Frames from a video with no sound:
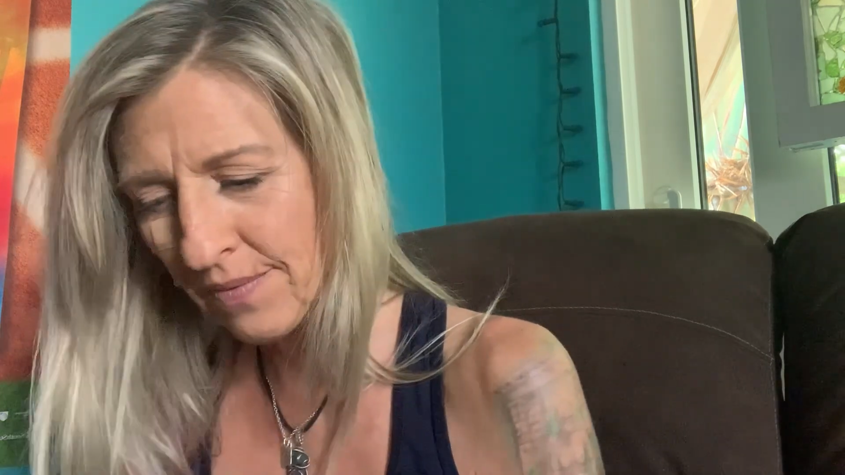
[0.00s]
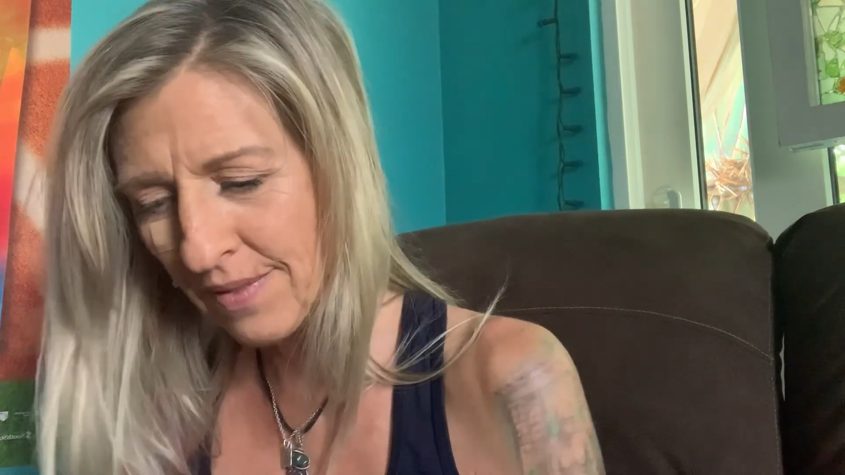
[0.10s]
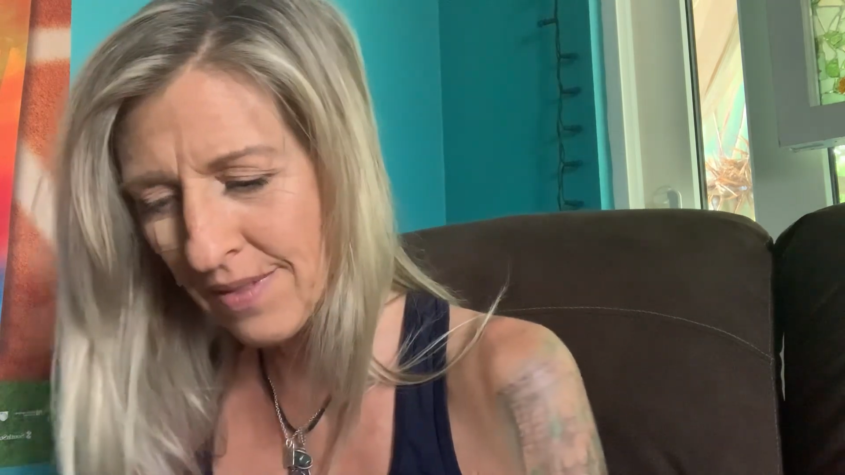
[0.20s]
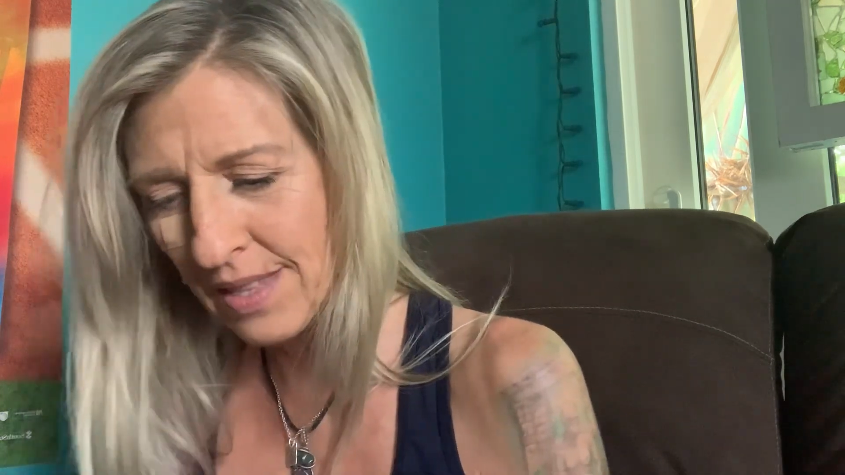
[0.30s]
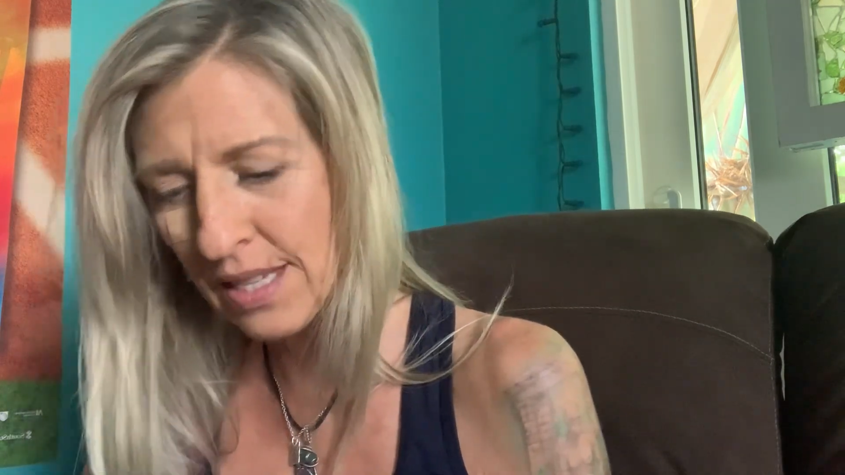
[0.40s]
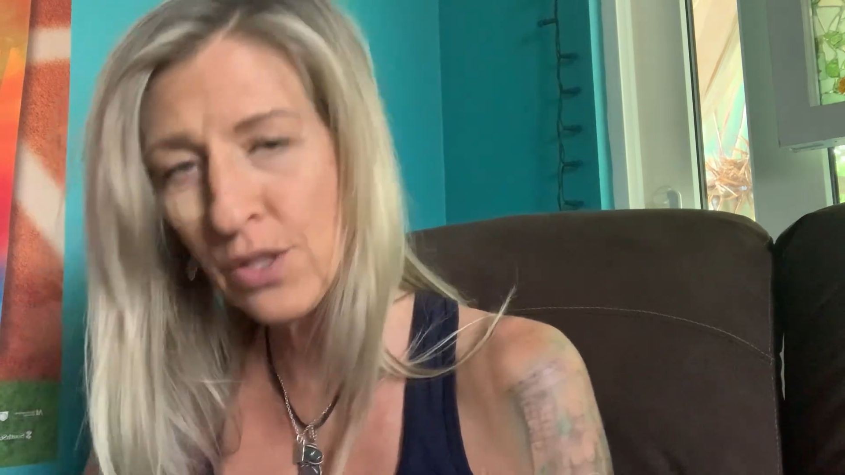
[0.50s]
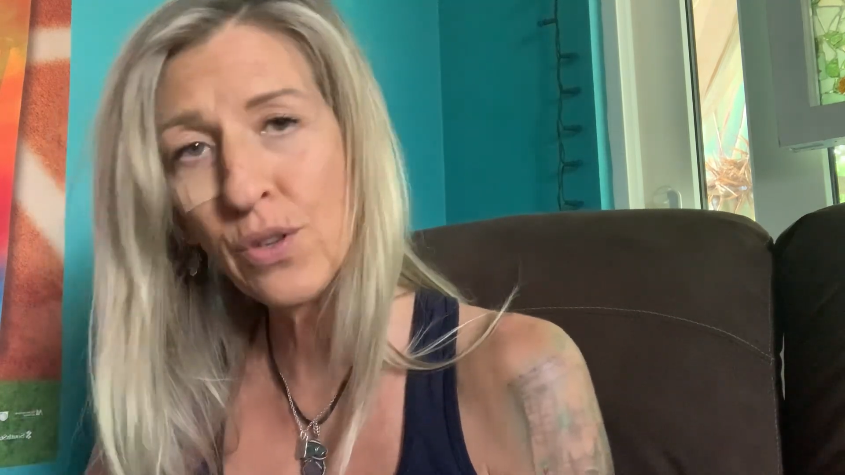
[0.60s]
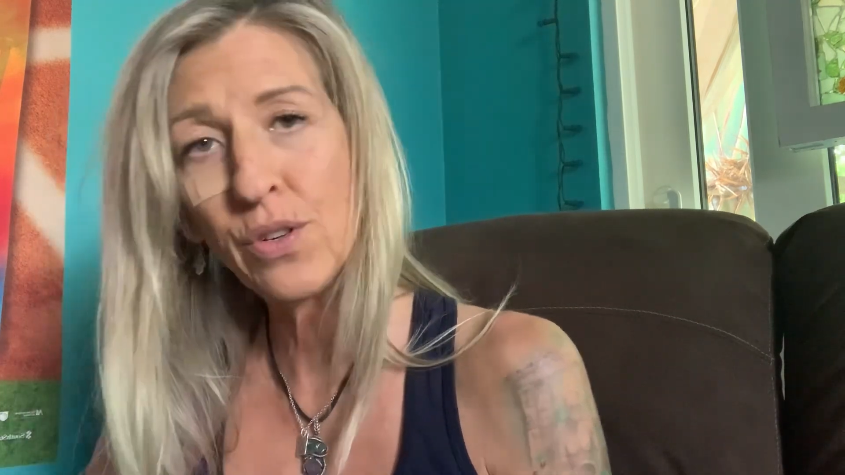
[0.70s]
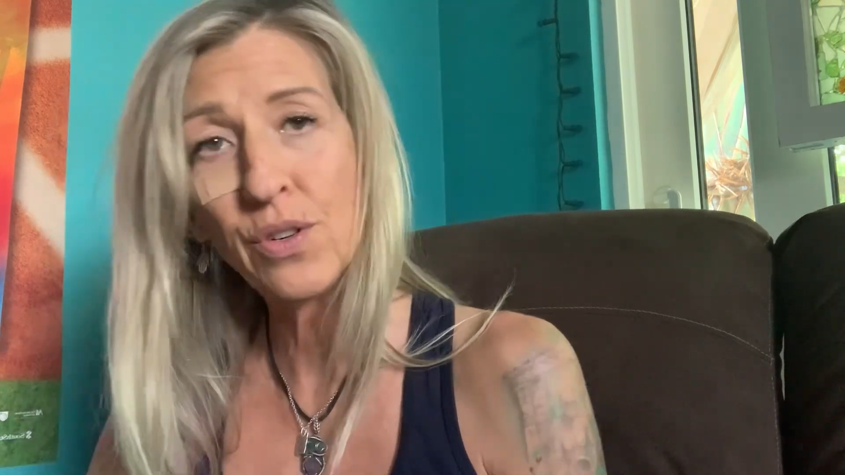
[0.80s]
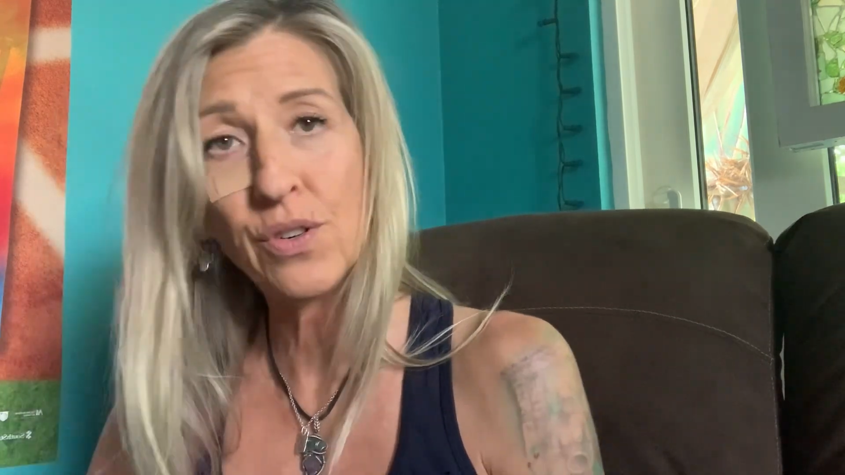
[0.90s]
These
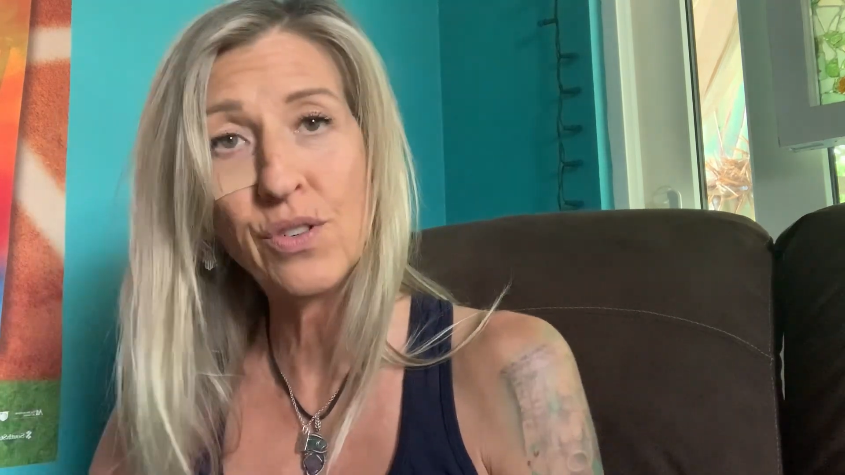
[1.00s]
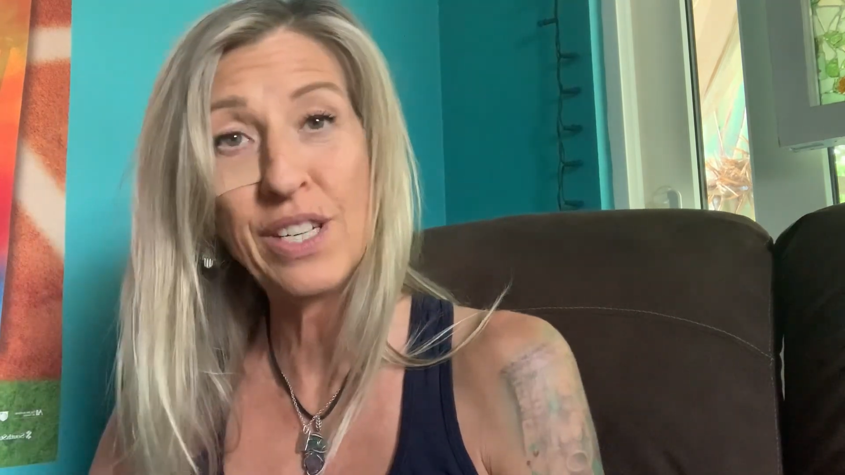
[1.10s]
are